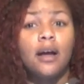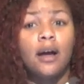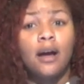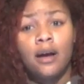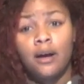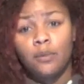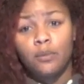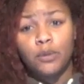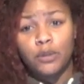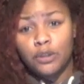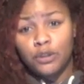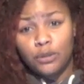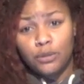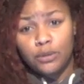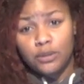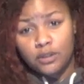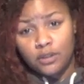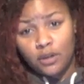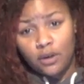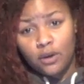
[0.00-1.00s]
I want to
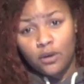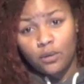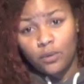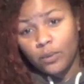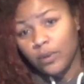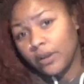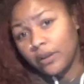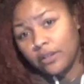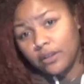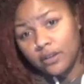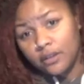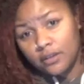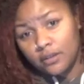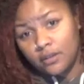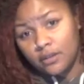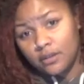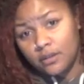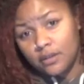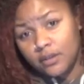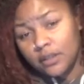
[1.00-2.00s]
do a song with
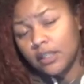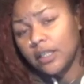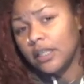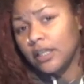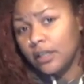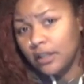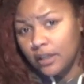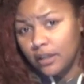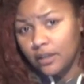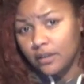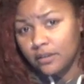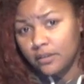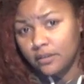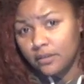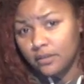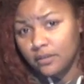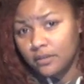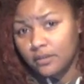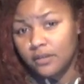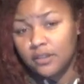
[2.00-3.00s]
Tina.
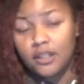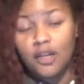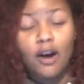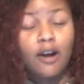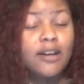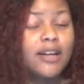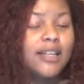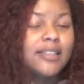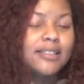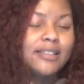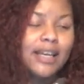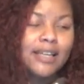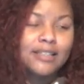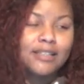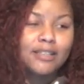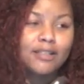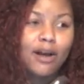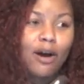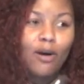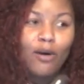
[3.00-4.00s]
Y'all, that's that
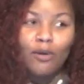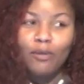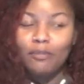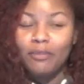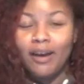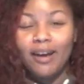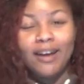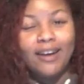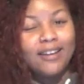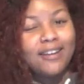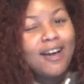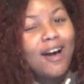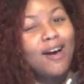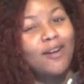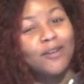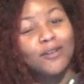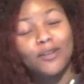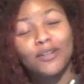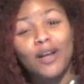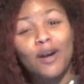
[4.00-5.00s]
song, man. Y'all
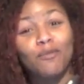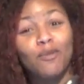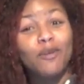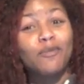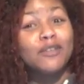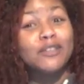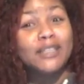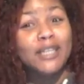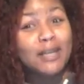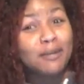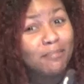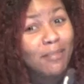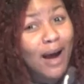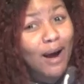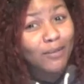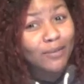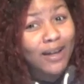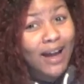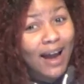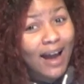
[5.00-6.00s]
don't know that River Deep
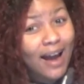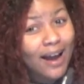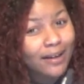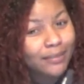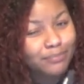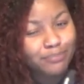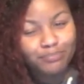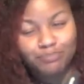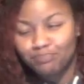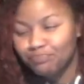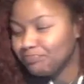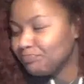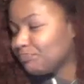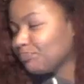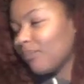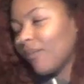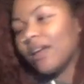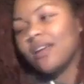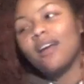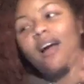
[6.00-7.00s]
Mountain High?
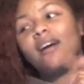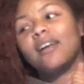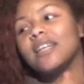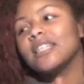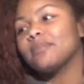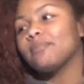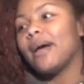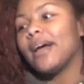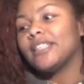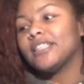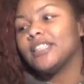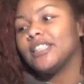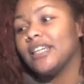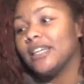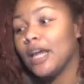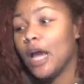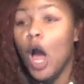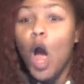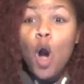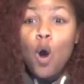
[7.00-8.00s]
Y'all, that's my
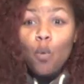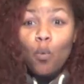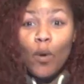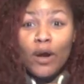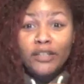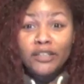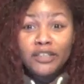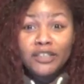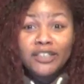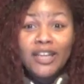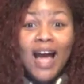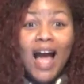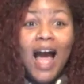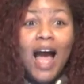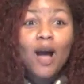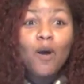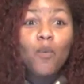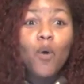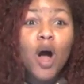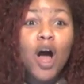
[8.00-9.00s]
shit. When
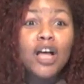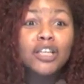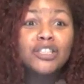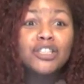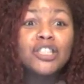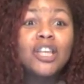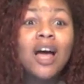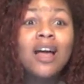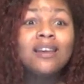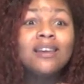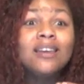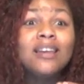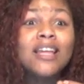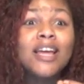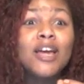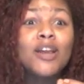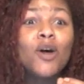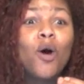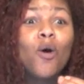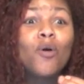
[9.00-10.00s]
I was a
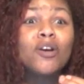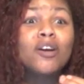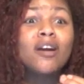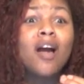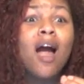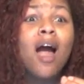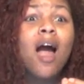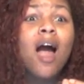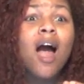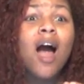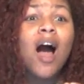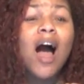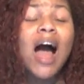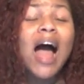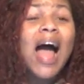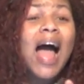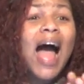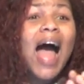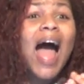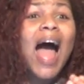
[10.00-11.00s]
little girl,
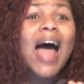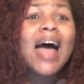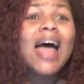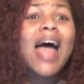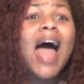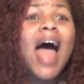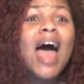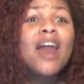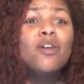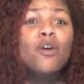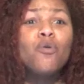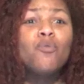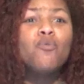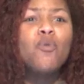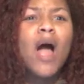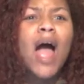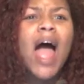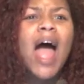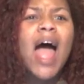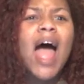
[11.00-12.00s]
I had a
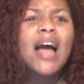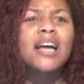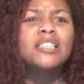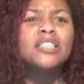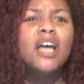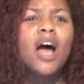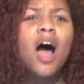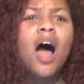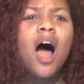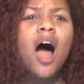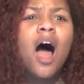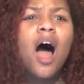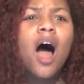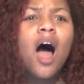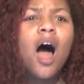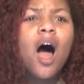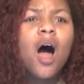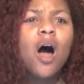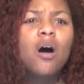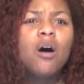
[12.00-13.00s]
rag
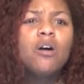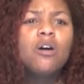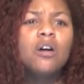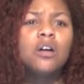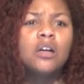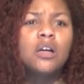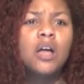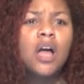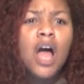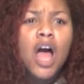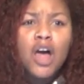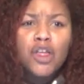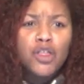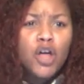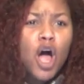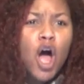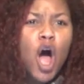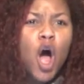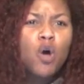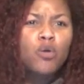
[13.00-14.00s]
doll.
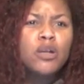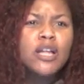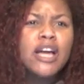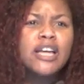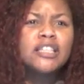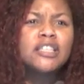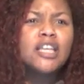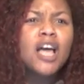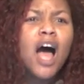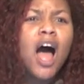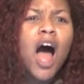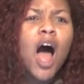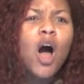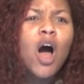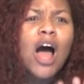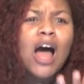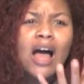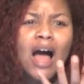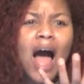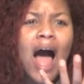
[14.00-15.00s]
the only
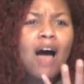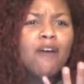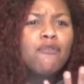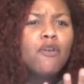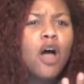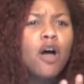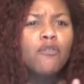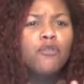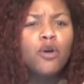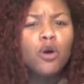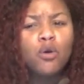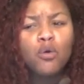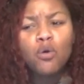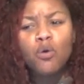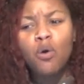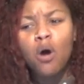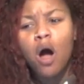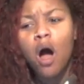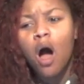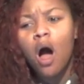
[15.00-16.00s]
doll I've ever
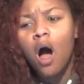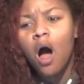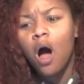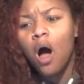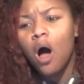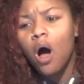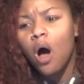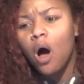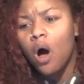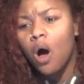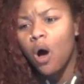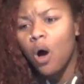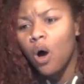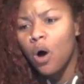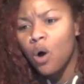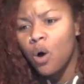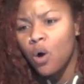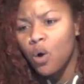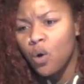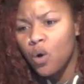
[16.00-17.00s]

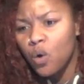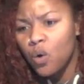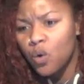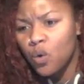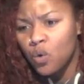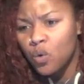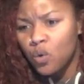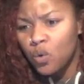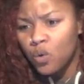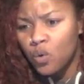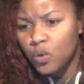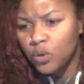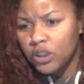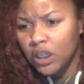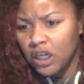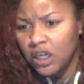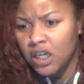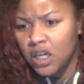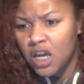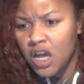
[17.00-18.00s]

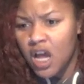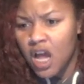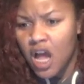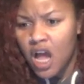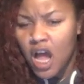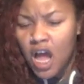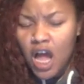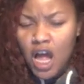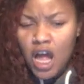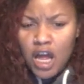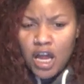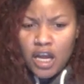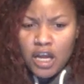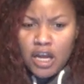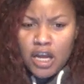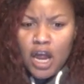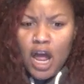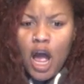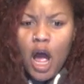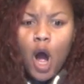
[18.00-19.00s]
owned.
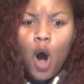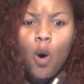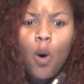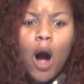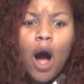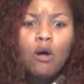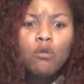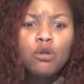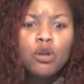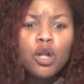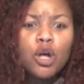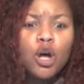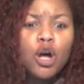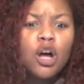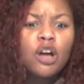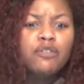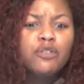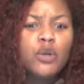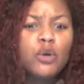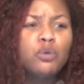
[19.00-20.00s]
Now I'll
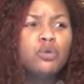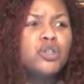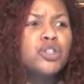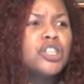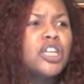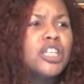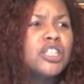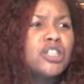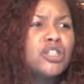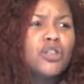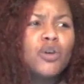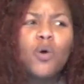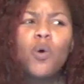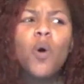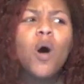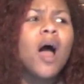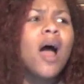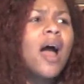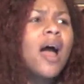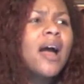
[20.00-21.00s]
love you just the way
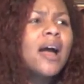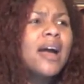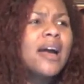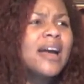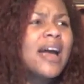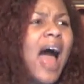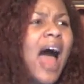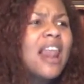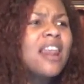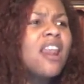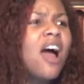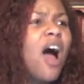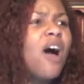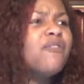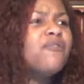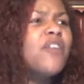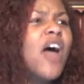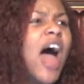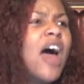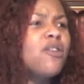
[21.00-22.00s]
I
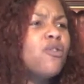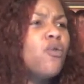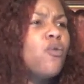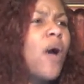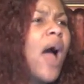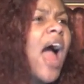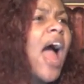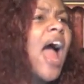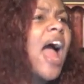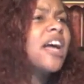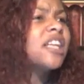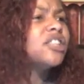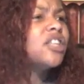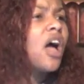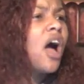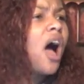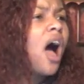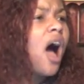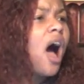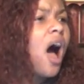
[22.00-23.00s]
love that rag
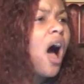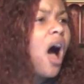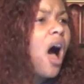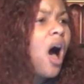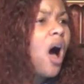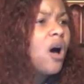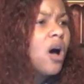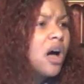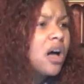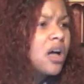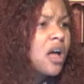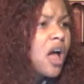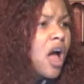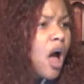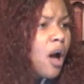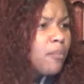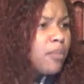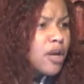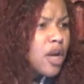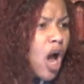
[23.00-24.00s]
doll.
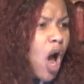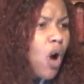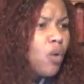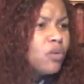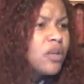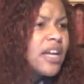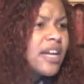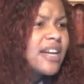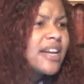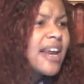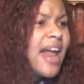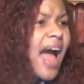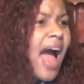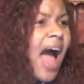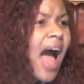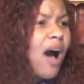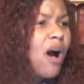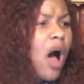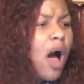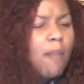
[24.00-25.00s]
But only
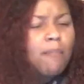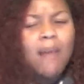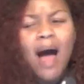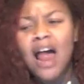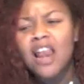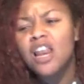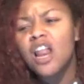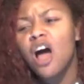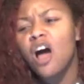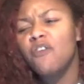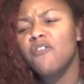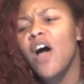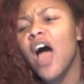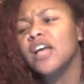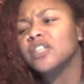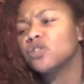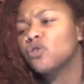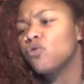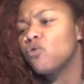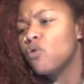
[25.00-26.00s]
now my love
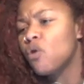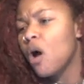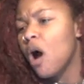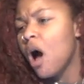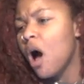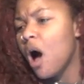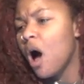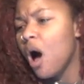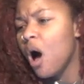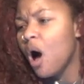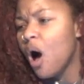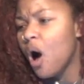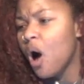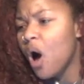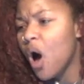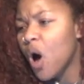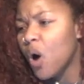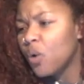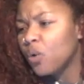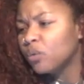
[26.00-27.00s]
has
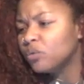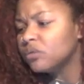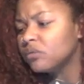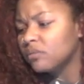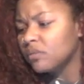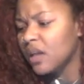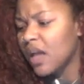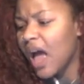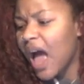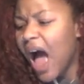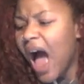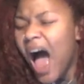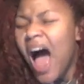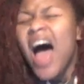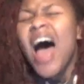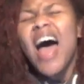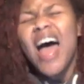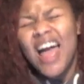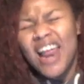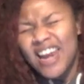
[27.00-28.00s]
grown.
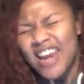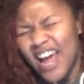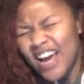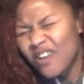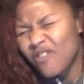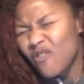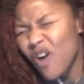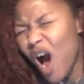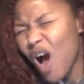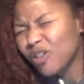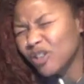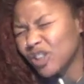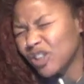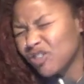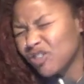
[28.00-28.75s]
And it grows